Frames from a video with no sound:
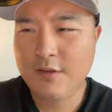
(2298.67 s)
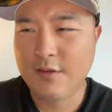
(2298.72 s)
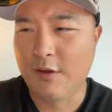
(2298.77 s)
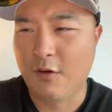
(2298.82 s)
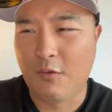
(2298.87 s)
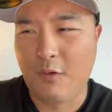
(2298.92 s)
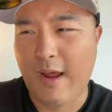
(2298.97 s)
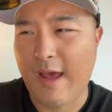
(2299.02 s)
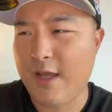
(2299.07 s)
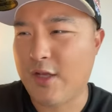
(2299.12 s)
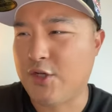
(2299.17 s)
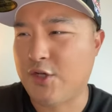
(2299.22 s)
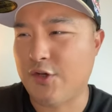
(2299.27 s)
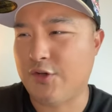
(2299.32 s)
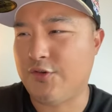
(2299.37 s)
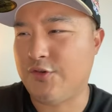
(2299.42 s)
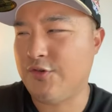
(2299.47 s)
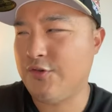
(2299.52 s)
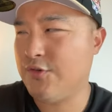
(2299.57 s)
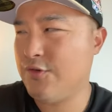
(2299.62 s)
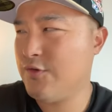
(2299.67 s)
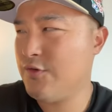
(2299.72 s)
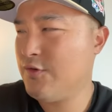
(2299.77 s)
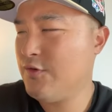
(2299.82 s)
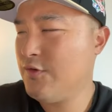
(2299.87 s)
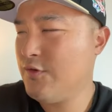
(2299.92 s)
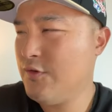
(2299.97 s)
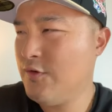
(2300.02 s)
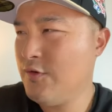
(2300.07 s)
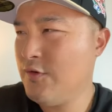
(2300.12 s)
The
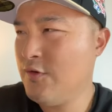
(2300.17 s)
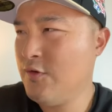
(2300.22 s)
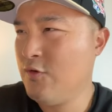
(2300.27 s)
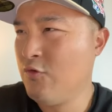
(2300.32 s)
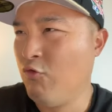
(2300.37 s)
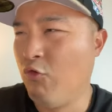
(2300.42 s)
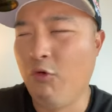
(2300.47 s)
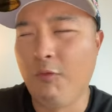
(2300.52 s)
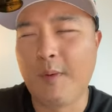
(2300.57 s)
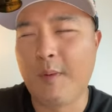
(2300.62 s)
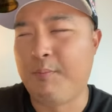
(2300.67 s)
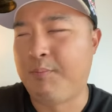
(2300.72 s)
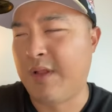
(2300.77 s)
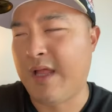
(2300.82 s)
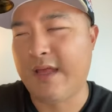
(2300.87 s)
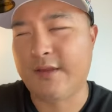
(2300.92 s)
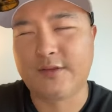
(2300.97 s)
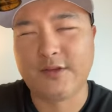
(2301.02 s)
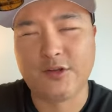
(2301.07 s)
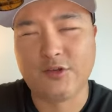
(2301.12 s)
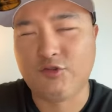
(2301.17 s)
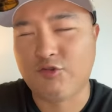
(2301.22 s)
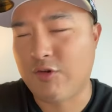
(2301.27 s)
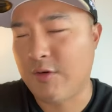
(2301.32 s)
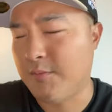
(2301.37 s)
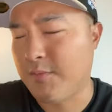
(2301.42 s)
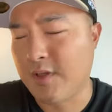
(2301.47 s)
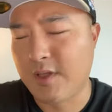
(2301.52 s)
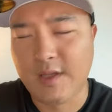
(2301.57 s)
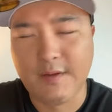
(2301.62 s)
righteous will be planted in
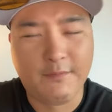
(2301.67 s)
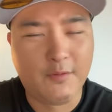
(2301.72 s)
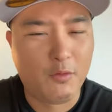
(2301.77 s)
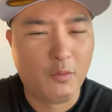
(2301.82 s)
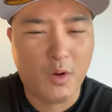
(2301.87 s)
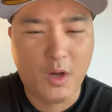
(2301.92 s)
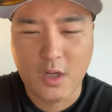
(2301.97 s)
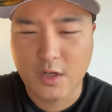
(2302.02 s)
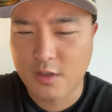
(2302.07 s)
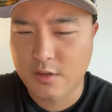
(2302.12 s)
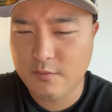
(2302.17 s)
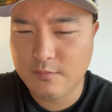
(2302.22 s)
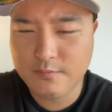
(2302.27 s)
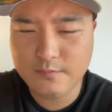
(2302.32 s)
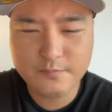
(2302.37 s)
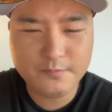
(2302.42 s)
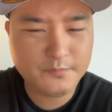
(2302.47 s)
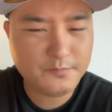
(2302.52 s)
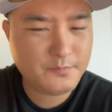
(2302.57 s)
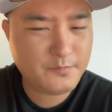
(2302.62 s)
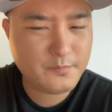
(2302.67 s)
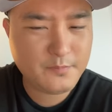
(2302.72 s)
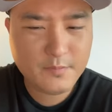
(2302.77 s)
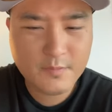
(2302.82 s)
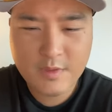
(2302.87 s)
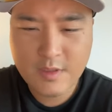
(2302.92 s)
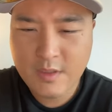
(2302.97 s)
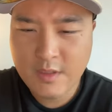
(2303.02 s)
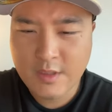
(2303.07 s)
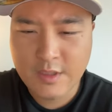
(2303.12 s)
streams of living water,
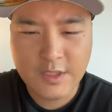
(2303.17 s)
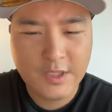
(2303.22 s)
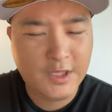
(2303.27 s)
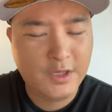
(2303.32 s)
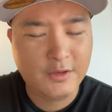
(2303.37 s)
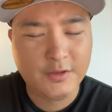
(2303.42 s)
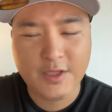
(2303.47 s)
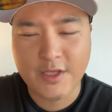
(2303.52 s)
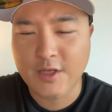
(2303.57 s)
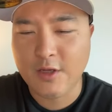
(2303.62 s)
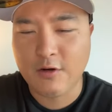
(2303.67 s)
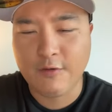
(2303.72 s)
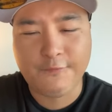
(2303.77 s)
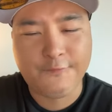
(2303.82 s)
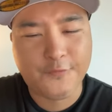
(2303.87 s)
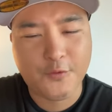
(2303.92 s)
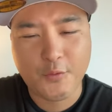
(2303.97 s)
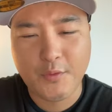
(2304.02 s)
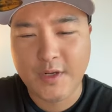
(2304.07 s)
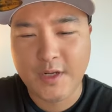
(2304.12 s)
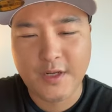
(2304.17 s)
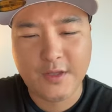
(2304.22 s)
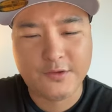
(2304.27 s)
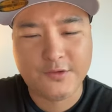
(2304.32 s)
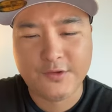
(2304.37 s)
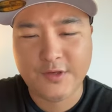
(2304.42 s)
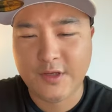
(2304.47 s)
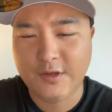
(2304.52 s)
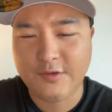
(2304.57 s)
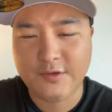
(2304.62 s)
yielding your fruit in
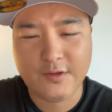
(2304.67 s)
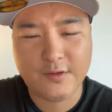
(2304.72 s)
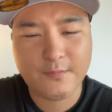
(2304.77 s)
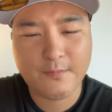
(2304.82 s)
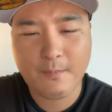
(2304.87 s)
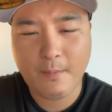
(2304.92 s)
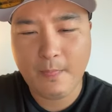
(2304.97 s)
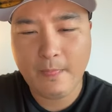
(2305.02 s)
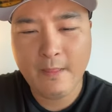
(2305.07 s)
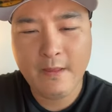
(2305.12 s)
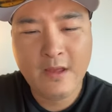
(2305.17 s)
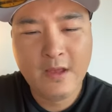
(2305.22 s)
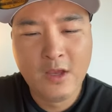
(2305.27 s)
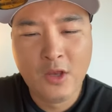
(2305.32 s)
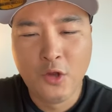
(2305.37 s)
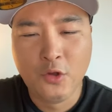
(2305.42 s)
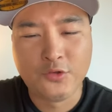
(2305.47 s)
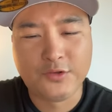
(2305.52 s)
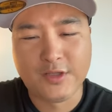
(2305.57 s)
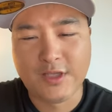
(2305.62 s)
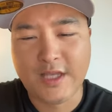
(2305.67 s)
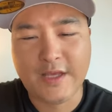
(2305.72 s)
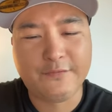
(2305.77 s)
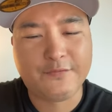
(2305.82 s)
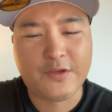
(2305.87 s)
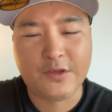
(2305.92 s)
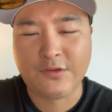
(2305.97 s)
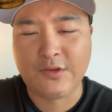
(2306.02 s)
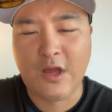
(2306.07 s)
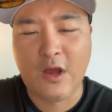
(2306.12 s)
its season, whose
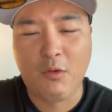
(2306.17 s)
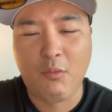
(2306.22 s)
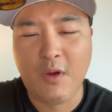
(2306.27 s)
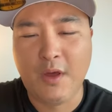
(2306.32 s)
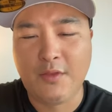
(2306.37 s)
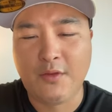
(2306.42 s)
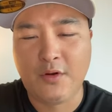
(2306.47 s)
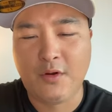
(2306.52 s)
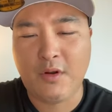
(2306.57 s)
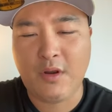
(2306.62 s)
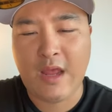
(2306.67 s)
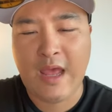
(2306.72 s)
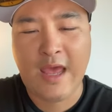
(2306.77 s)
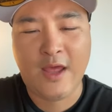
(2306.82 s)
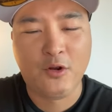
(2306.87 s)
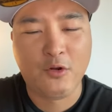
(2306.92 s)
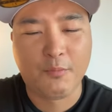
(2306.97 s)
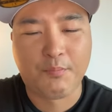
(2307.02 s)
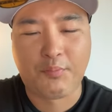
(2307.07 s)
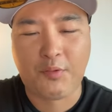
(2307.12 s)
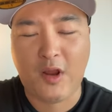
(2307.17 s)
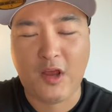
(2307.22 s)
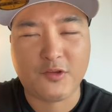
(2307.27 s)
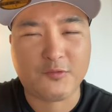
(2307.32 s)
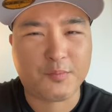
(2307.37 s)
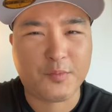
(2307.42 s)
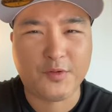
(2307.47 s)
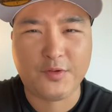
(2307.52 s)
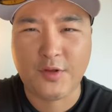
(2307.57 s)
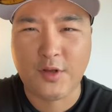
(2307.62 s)
leaf does not wither, and who
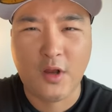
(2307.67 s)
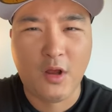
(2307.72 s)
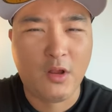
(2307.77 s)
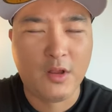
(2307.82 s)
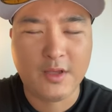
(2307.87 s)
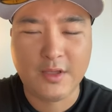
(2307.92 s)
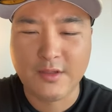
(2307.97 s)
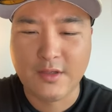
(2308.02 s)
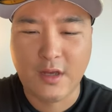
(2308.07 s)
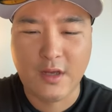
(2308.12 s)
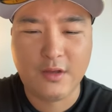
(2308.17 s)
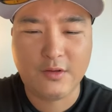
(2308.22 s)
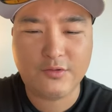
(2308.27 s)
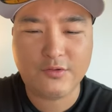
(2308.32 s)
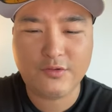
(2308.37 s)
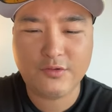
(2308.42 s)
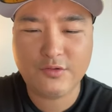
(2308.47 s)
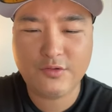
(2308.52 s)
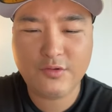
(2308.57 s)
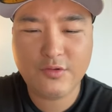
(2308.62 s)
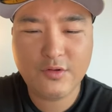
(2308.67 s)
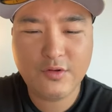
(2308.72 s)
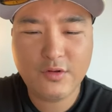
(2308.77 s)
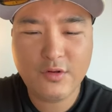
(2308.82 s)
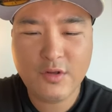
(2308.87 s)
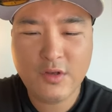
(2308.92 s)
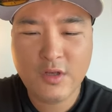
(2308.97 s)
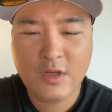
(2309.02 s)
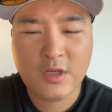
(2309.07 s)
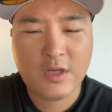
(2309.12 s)
prospers in all he does.
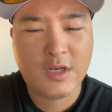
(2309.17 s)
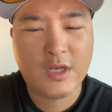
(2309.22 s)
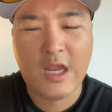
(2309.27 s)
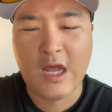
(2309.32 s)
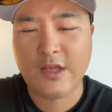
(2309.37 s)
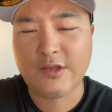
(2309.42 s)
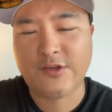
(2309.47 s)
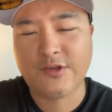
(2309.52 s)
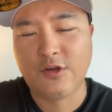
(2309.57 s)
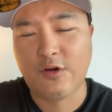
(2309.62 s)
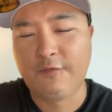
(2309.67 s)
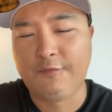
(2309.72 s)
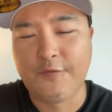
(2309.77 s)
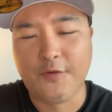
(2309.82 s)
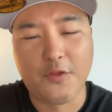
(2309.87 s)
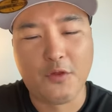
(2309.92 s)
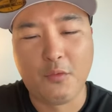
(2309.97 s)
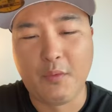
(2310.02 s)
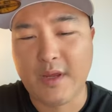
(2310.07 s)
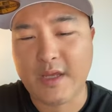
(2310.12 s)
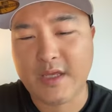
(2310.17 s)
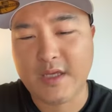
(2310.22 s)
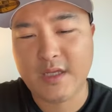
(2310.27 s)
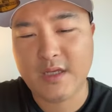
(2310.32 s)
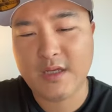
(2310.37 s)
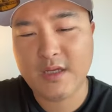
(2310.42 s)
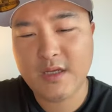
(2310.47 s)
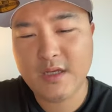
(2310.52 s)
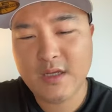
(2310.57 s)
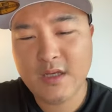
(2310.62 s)
Not so for the
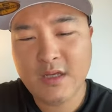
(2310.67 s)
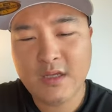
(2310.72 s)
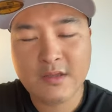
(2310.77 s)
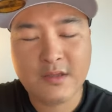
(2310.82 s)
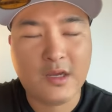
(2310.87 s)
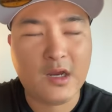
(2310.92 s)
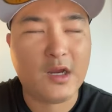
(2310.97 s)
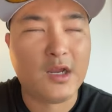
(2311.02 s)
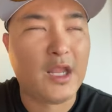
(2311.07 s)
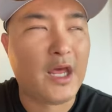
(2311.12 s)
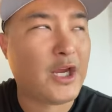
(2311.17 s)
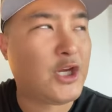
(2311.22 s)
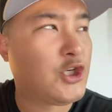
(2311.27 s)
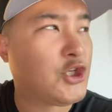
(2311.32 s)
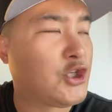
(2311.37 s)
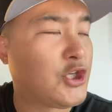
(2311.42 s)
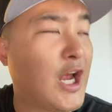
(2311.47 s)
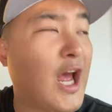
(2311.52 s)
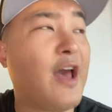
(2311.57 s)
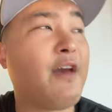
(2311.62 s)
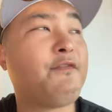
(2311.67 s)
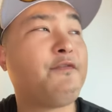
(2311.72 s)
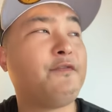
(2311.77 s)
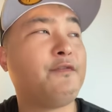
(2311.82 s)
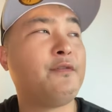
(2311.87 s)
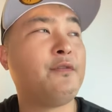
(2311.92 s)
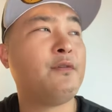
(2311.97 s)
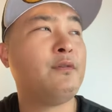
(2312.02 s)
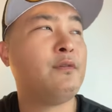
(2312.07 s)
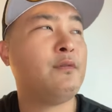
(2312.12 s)
wicked. They're like
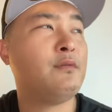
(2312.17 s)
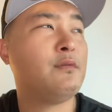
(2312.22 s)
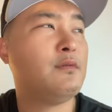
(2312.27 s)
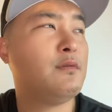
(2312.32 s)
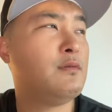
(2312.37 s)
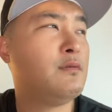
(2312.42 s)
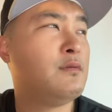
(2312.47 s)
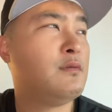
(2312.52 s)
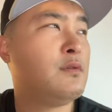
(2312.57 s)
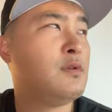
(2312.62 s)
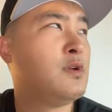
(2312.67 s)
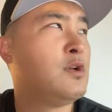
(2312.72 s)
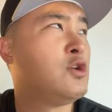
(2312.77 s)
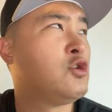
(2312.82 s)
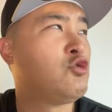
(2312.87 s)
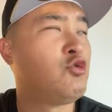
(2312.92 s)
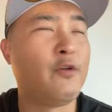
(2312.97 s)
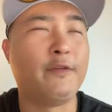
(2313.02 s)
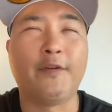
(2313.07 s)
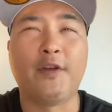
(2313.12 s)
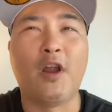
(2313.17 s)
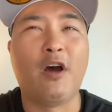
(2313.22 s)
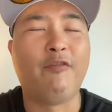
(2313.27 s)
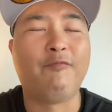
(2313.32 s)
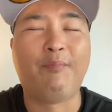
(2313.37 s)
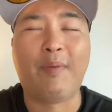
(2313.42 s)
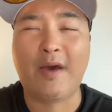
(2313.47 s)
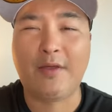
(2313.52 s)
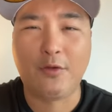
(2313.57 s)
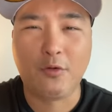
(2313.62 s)
chaff driven
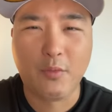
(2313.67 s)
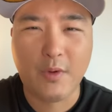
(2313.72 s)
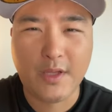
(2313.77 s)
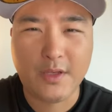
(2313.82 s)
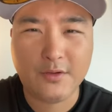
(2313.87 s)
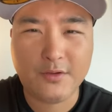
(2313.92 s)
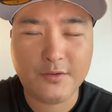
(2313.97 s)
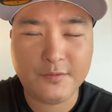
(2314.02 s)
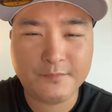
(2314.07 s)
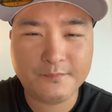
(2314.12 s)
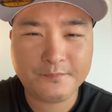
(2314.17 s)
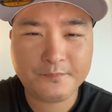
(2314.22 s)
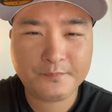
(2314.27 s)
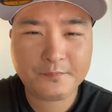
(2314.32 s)
off by the wind.